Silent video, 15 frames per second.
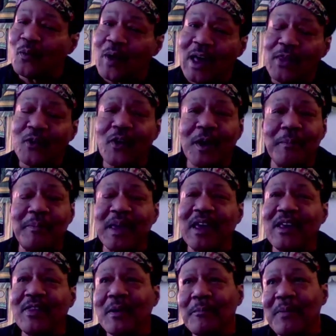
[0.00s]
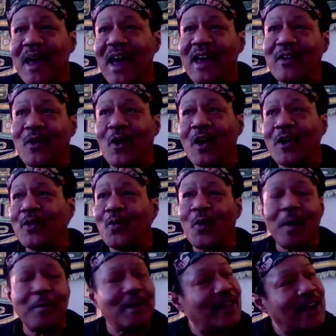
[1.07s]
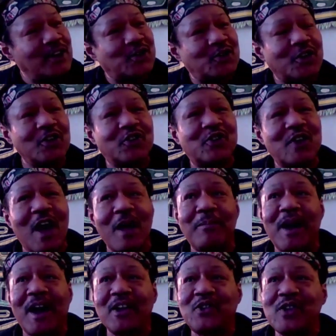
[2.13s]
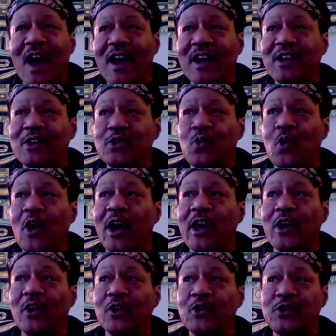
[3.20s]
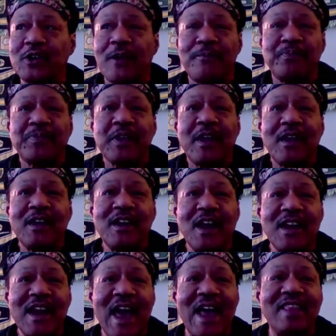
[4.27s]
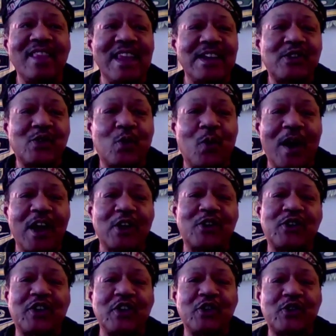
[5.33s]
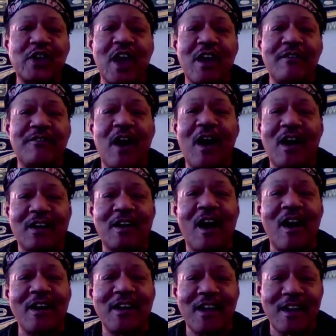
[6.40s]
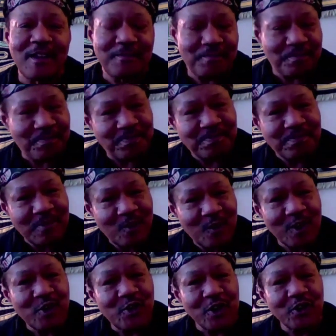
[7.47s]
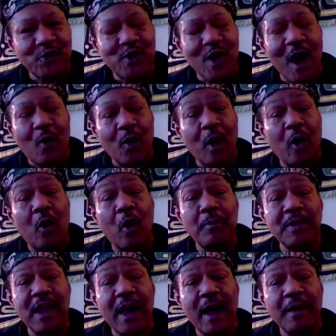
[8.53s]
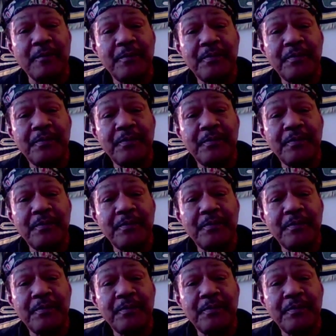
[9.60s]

whether it be the men or the women, they stood side by side as warriors in an endless quest to save our Hani, which is our homeland.